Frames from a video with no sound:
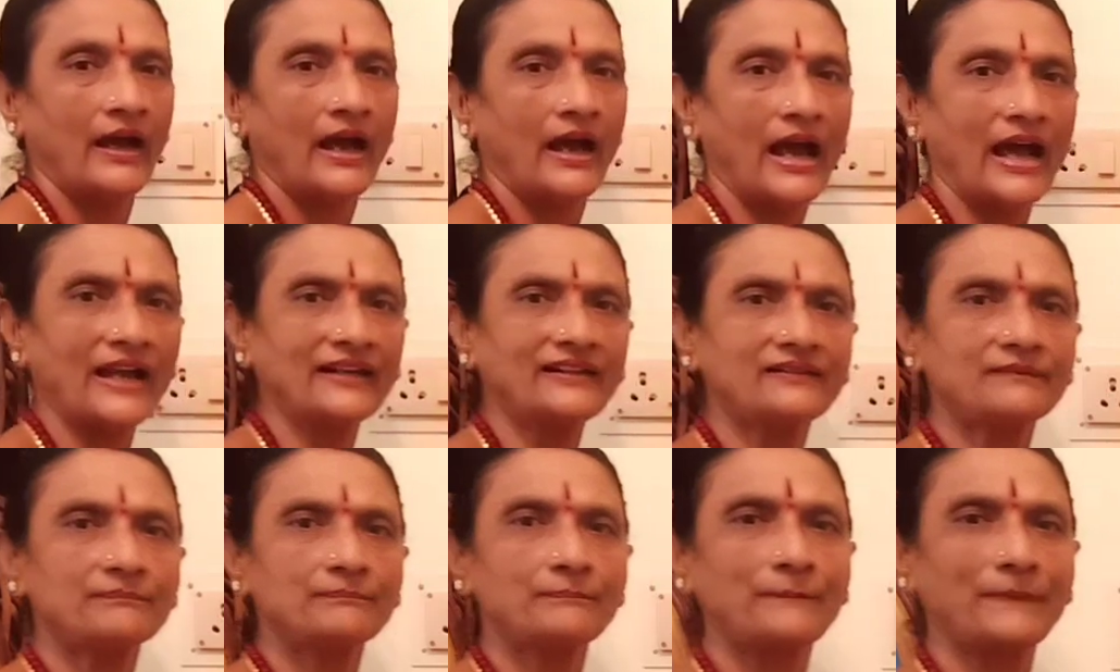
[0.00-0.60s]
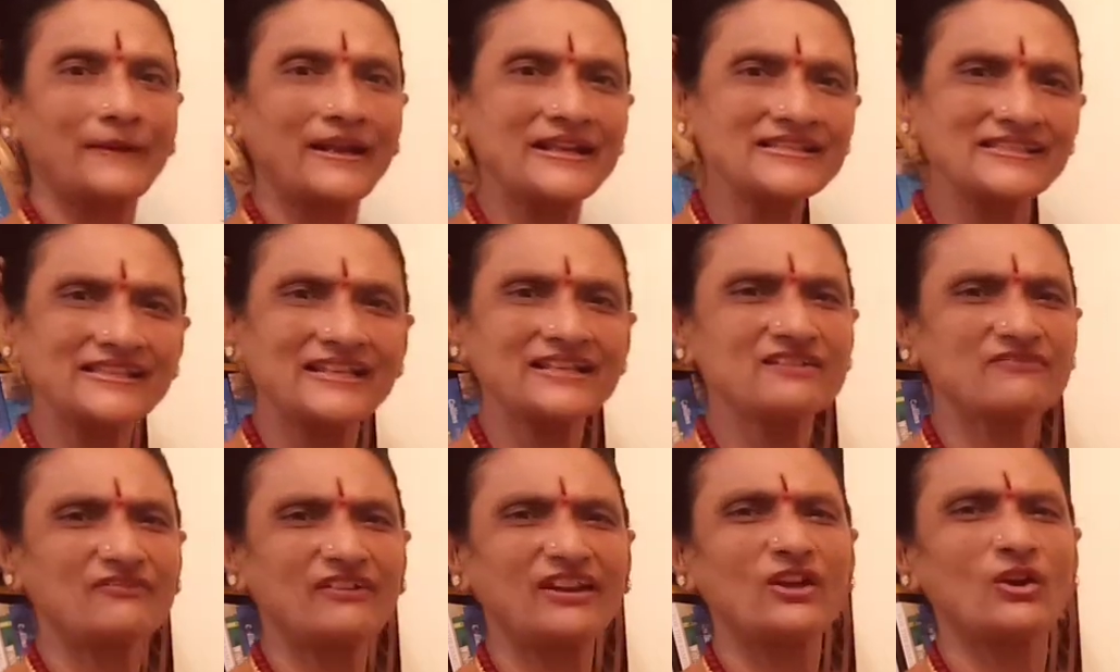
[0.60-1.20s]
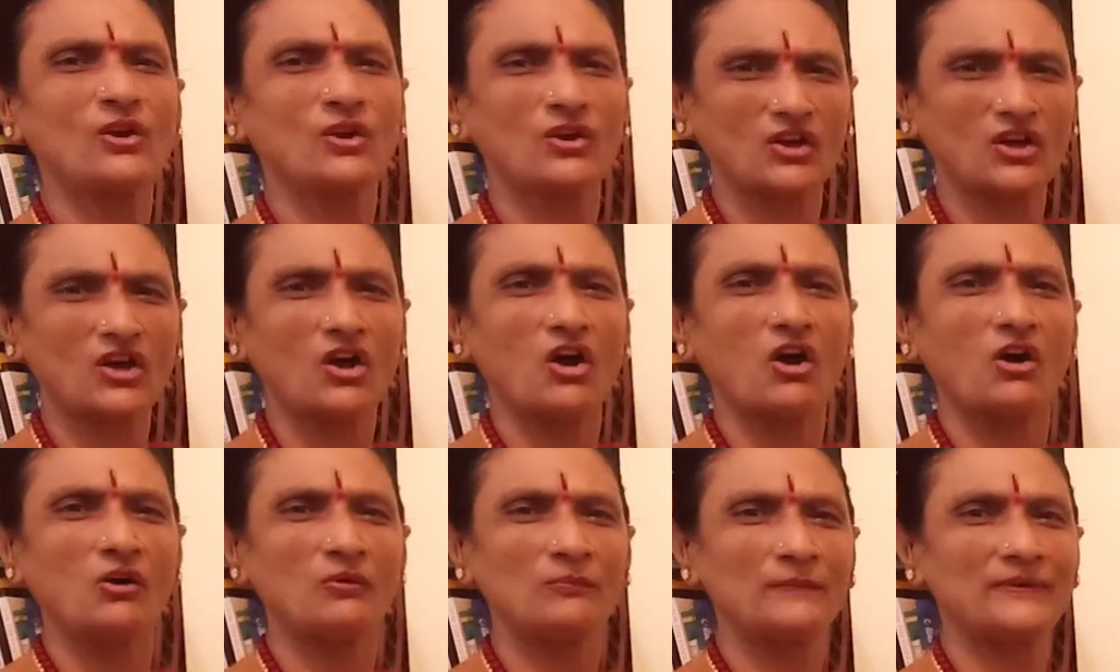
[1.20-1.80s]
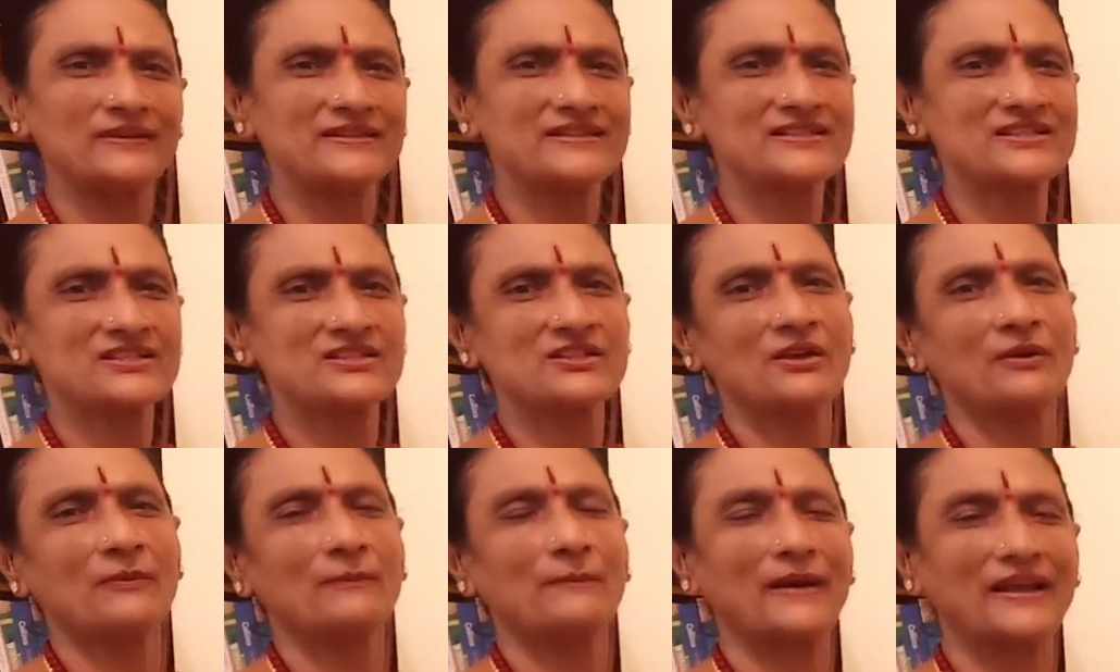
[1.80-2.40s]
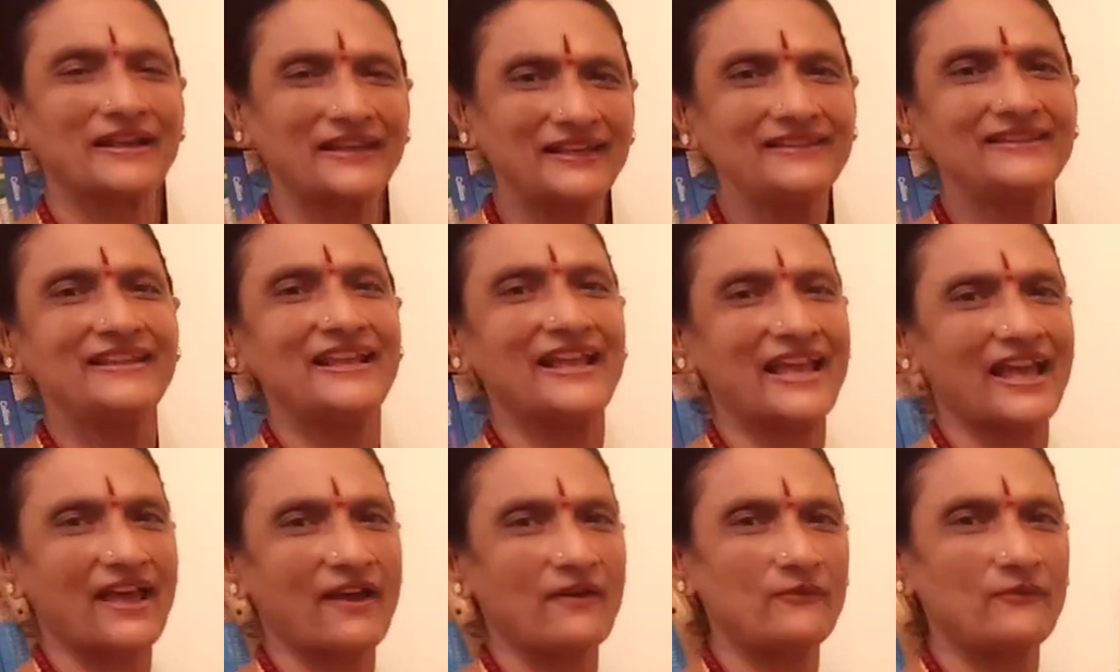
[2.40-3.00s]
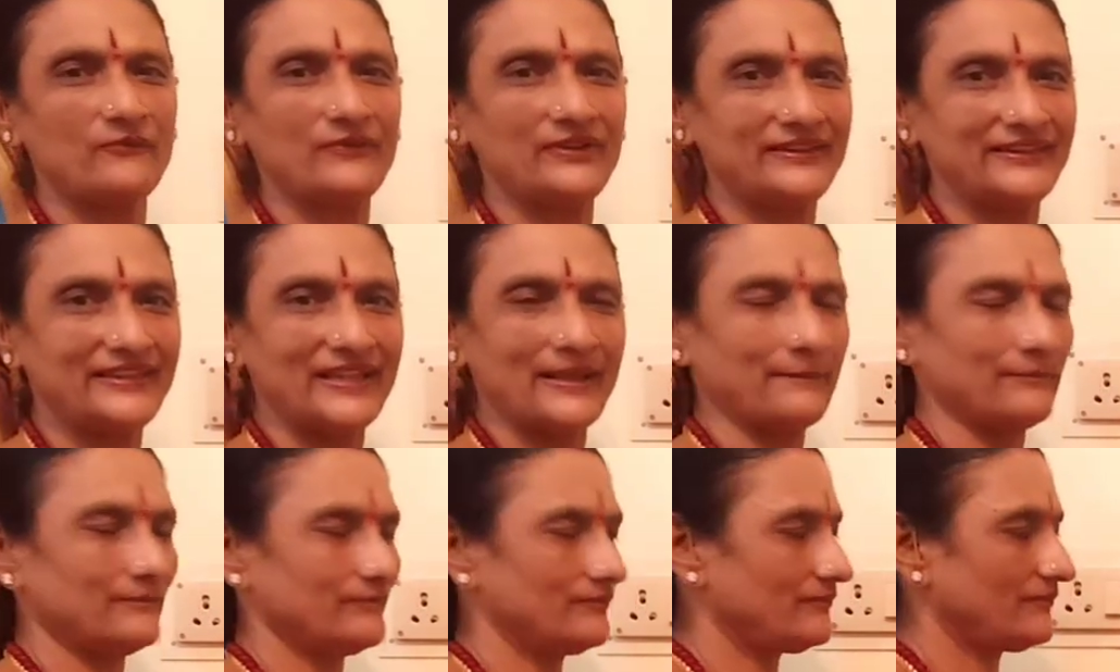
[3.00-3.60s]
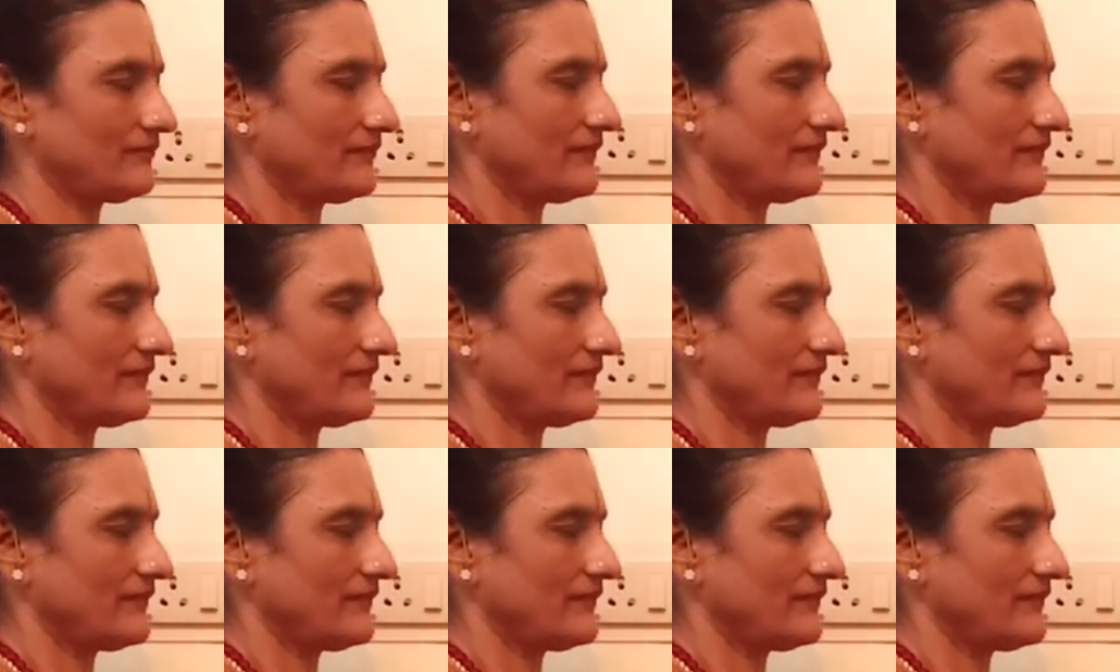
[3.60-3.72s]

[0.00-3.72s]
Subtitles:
At present, we don't know how much money they have with them.